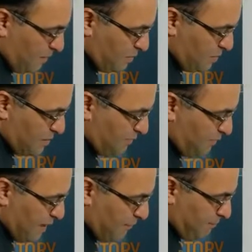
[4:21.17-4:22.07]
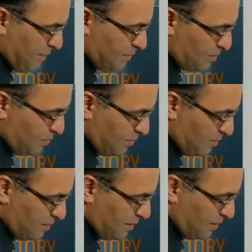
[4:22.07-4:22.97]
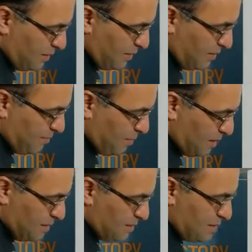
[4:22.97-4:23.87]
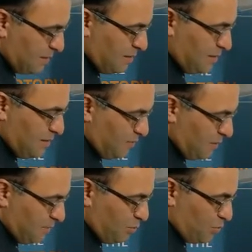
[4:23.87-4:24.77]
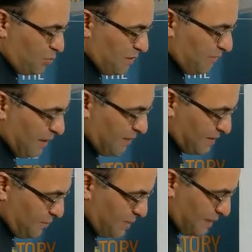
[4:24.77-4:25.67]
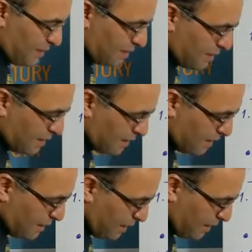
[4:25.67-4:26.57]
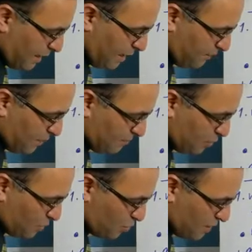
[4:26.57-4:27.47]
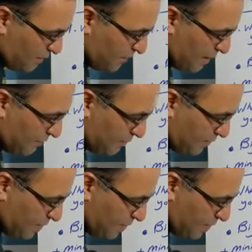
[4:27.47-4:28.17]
which is 5 pounds a month, 1.25 is a week, and 1.25